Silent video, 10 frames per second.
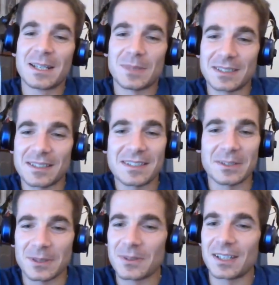But this is the
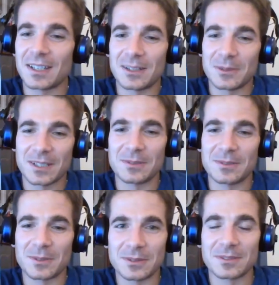only way how can you
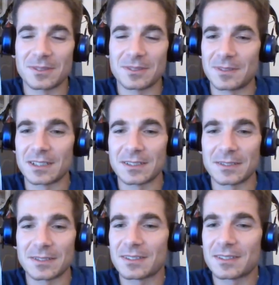grow forward,
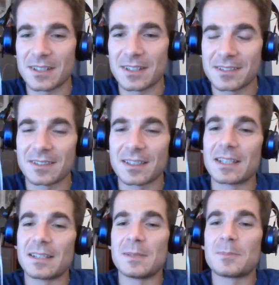not just
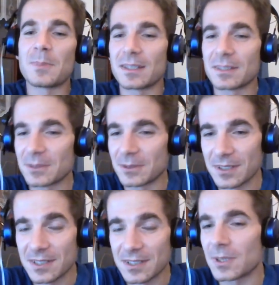depend
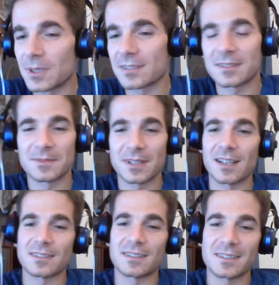on someone's
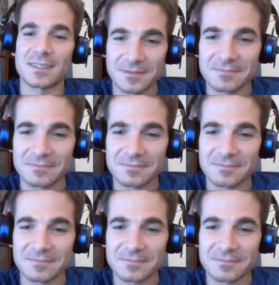classes.